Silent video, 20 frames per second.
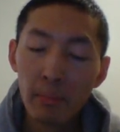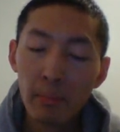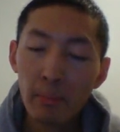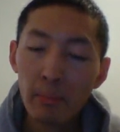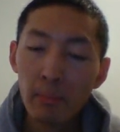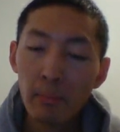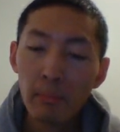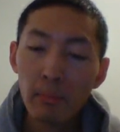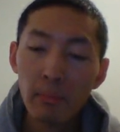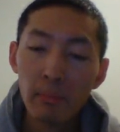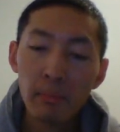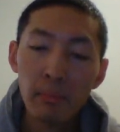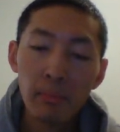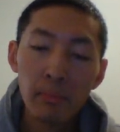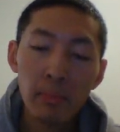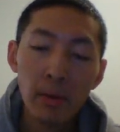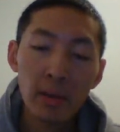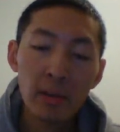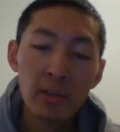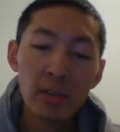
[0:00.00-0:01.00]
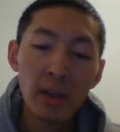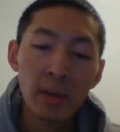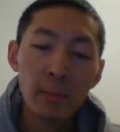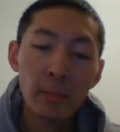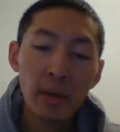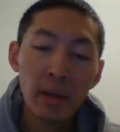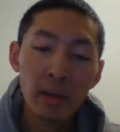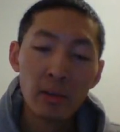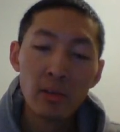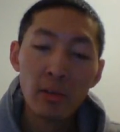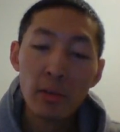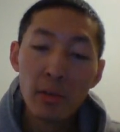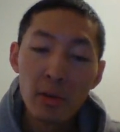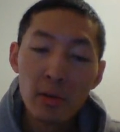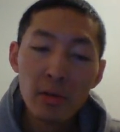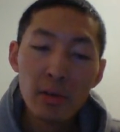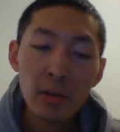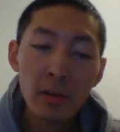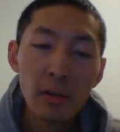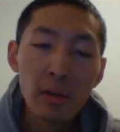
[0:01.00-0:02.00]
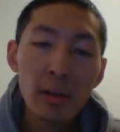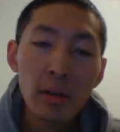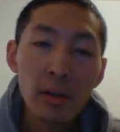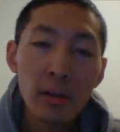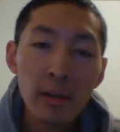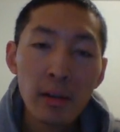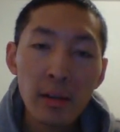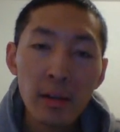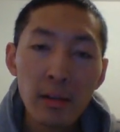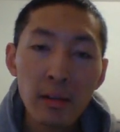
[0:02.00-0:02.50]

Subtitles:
the time I got to third year, um,